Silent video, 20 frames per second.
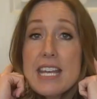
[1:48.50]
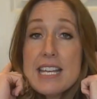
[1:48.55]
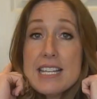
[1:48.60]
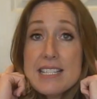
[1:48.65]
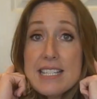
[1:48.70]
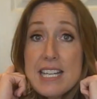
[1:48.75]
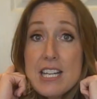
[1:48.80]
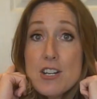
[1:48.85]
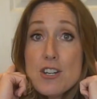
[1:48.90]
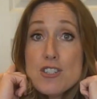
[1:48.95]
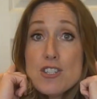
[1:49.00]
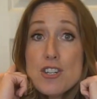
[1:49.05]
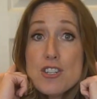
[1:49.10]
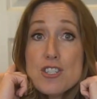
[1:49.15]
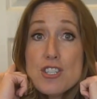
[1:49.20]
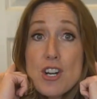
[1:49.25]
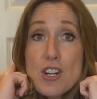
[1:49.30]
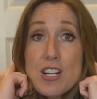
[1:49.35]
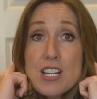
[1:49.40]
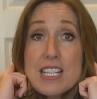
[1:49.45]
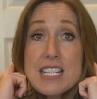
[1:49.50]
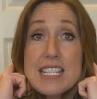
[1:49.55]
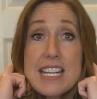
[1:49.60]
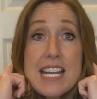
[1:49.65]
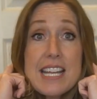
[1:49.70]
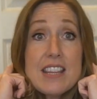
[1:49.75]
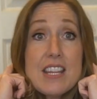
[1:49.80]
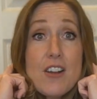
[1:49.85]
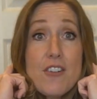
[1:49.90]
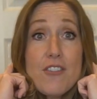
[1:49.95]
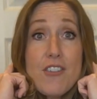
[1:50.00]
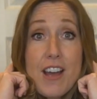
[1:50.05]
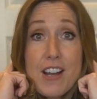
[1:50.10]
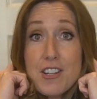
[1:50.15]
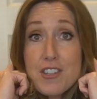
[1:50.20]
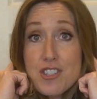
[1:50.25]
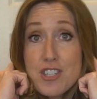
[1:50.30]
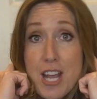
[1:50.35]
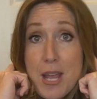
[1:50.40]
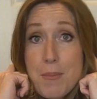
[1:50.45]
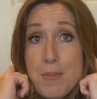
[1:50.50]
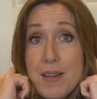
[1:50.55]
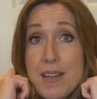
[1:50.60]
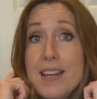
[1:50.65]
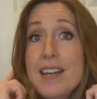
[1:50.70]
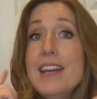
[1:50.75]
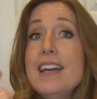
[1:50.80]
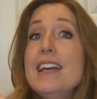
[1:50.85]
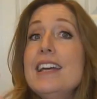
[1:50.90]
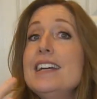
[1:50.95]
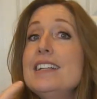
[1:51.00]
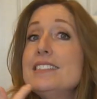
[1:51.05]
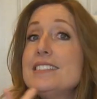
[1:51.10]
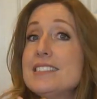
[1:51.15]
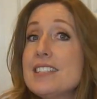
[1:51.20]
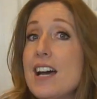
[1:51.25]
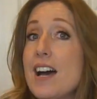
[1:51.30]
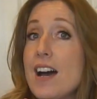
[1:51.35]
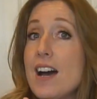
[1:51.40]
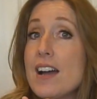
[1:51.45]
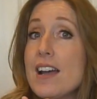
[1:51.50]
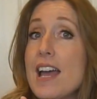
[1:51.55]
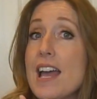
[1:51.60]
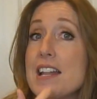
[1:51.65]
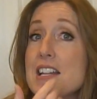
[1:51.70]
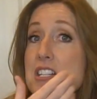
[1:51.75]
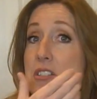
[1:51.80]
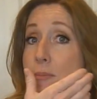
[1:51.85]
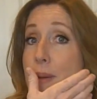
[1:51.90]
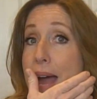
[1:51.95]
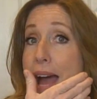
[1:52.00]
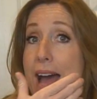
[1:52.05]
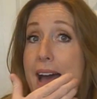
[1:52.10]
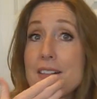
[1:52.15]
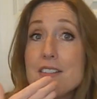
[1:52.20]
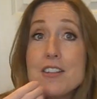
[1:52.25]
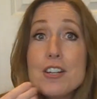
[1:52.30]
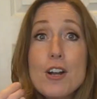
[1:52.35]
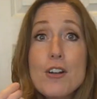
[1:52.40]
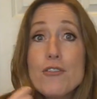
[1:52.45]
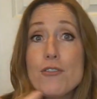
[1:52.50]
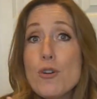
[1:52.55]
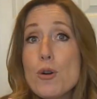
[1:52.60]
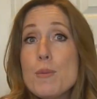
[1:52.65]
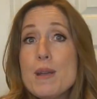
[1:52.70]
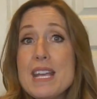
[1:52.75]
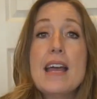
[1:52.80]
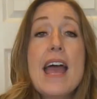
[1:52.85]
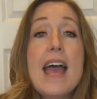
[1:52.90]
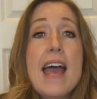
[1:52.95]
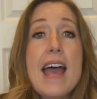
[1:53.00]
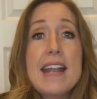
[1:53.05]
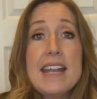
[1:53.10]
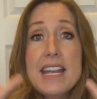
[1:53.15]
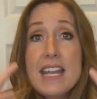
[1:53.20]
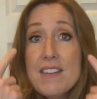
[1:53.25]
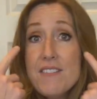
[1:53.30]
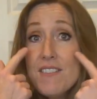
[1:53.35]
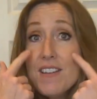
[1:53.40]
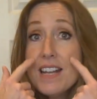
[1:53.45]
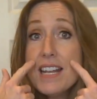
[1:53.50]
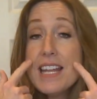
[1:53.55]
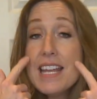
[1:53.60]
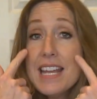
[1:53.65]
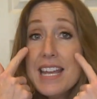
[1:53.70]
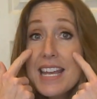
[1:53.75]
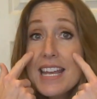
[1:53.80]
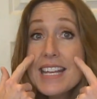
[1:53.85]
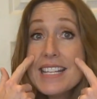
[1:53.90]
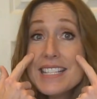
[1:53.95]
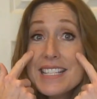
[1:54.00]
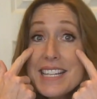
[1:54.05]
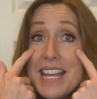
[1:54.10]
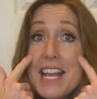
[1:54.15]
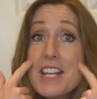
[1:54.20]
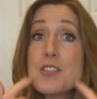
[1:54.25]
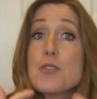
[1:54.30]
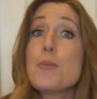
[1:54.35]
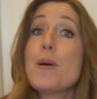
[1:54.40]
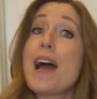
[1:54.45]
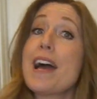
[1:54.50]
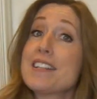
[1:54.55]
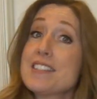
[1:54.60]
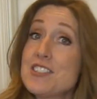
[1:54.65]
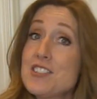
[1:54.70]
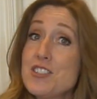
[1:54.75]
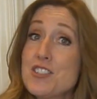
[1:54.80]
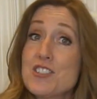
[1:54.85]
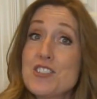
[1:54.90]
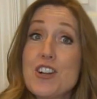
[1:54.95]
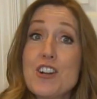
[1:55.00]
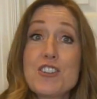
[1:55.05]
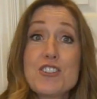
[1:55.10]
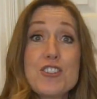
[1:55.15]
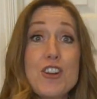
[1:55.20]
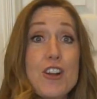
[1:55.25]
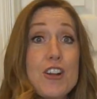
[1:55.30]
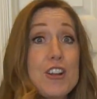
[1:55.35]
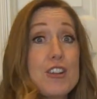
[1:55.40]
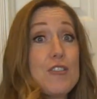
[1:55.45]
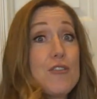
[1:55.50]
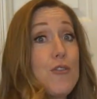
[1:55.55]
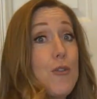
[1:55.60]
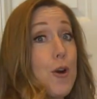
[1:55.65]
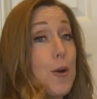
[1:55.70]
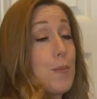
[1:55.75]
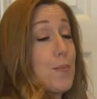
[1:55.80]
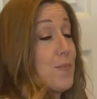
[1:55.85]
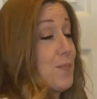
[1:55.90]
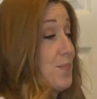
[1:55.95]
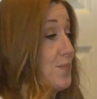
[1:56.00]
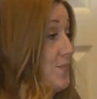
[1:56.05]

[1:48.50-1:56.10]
His ears are starting to take their final shape. His tongue and his palate are forming, and even his nasal passages are starting to form.